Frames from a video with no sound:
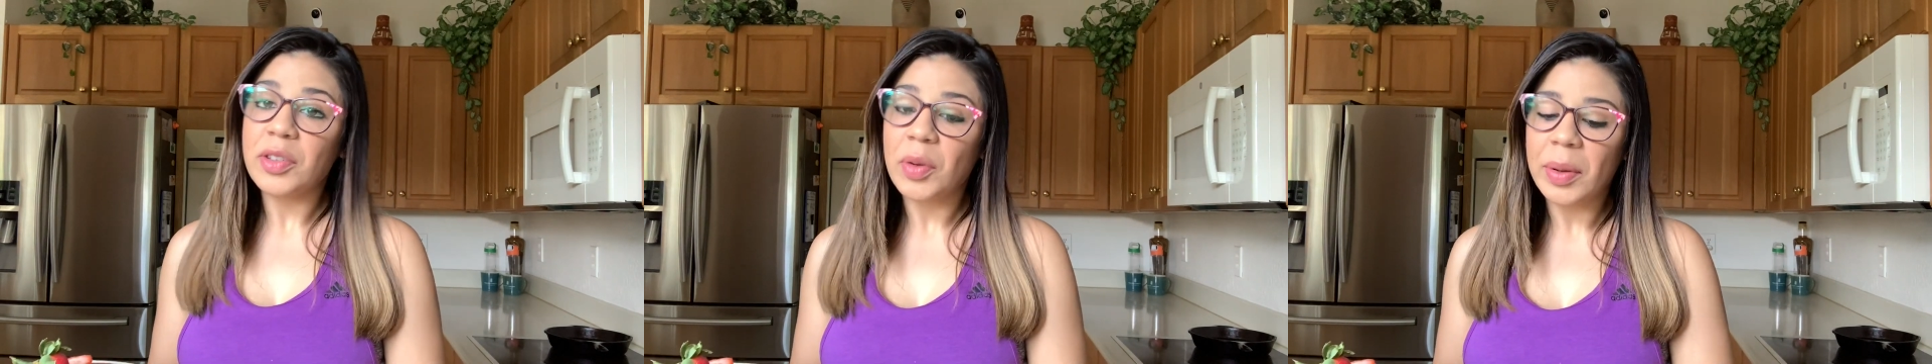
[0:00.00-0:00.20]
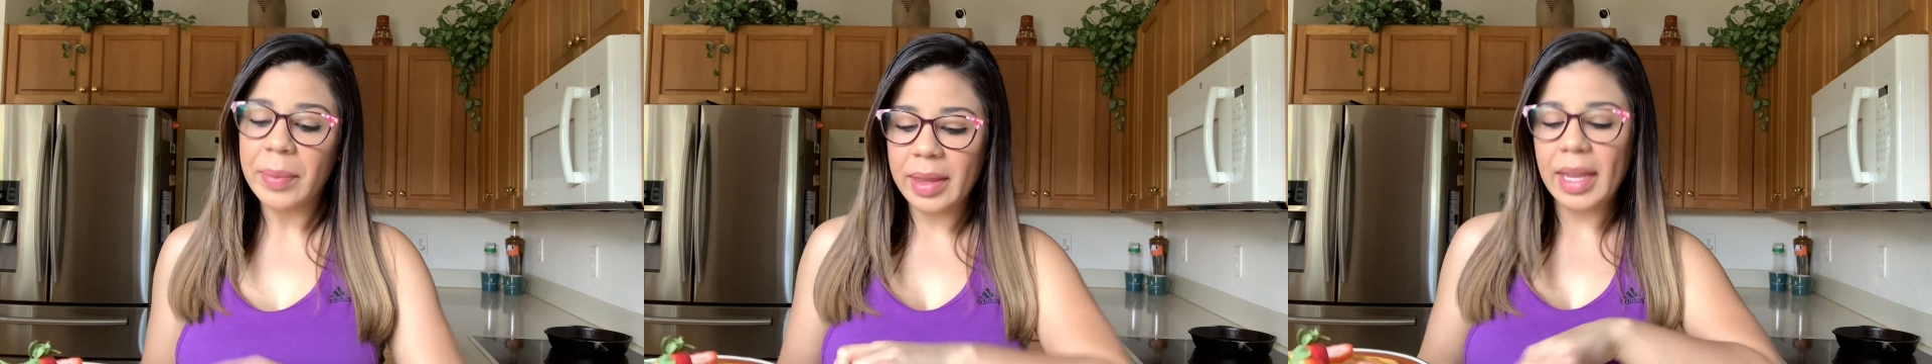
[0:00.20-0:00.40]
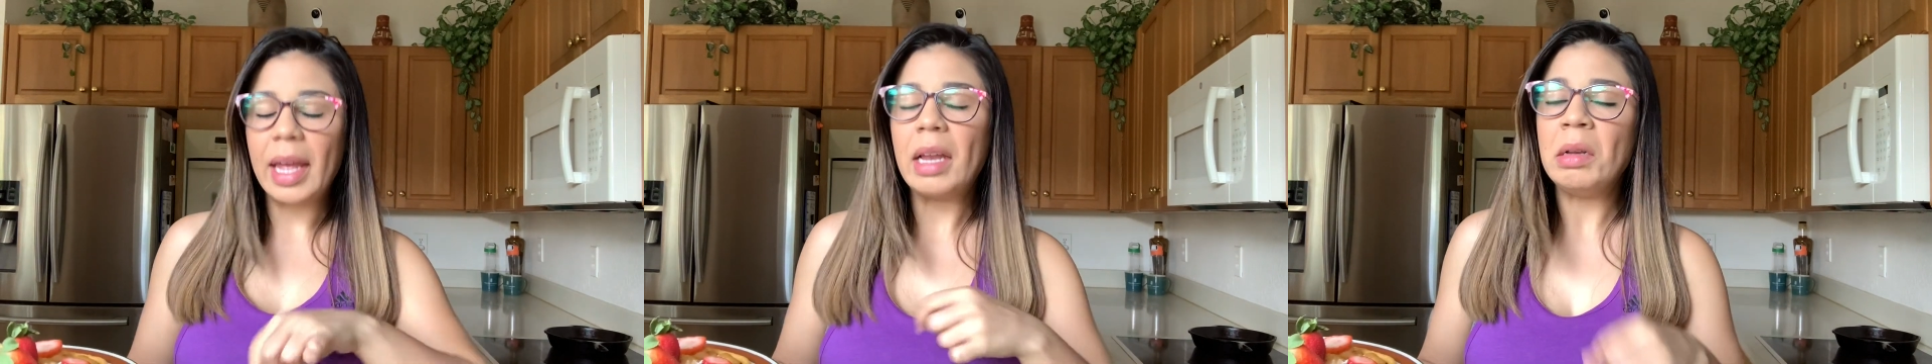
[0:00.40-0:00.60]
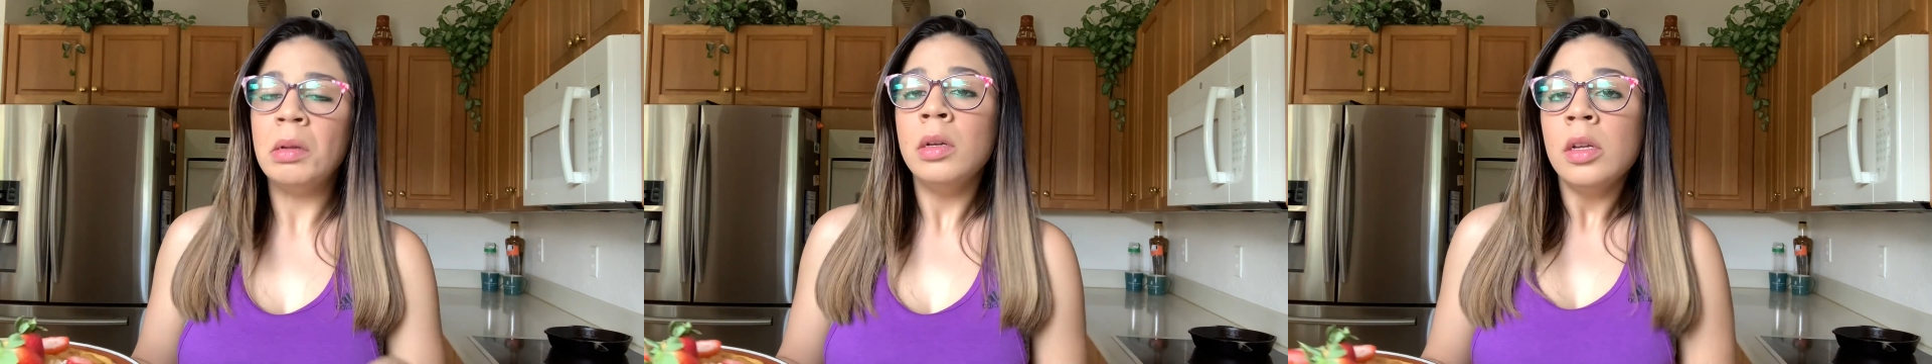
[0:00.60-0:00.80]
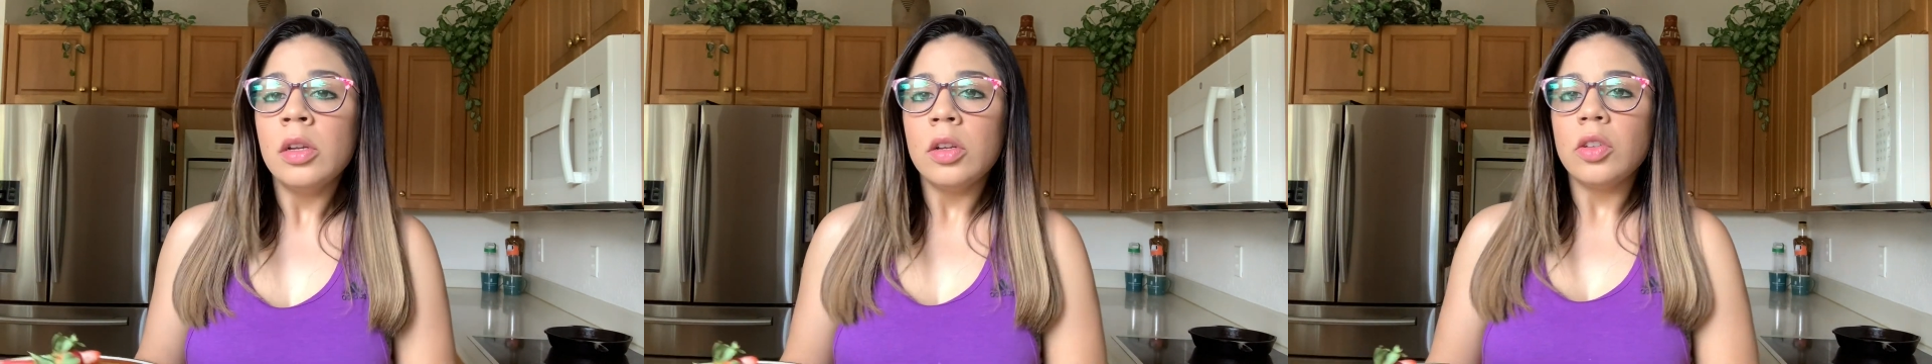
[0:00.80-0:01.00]
cream and then
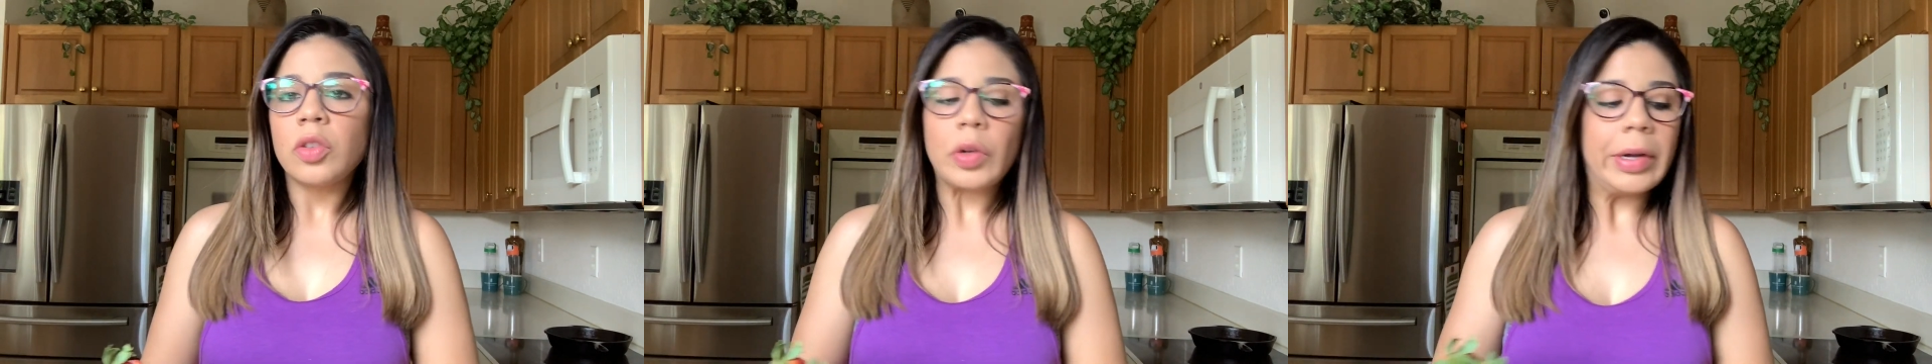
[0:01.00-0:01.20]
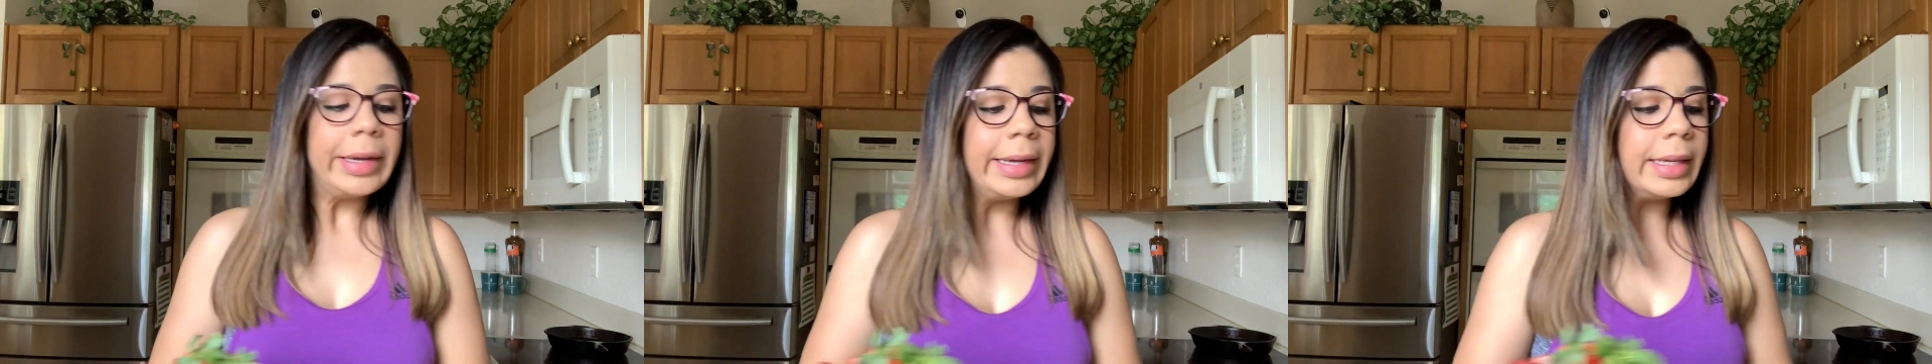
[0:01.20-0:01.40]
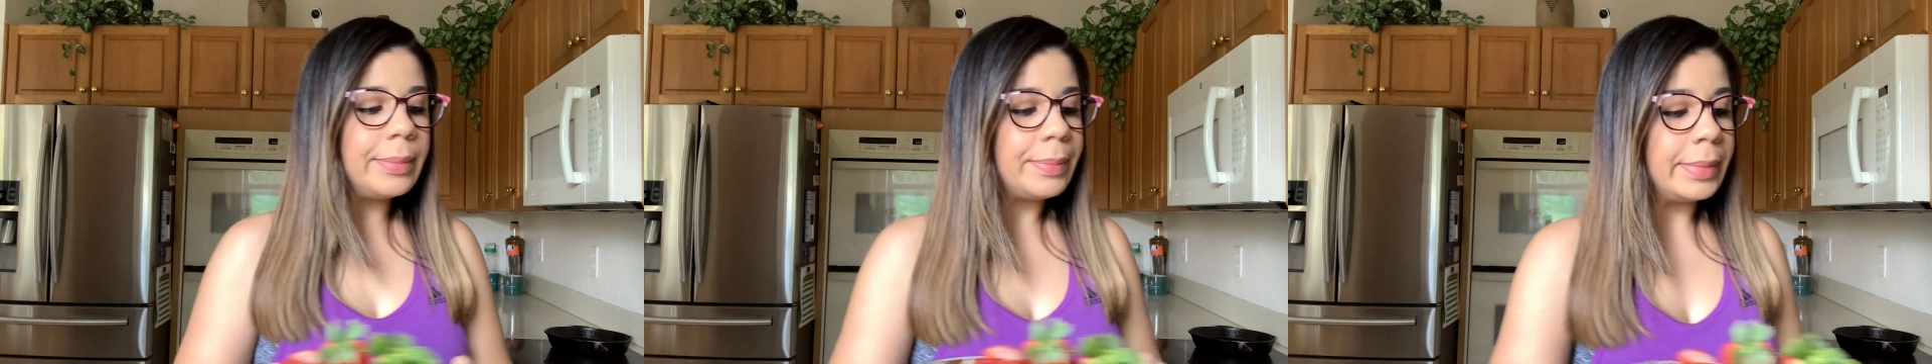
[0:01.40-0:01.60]
try it,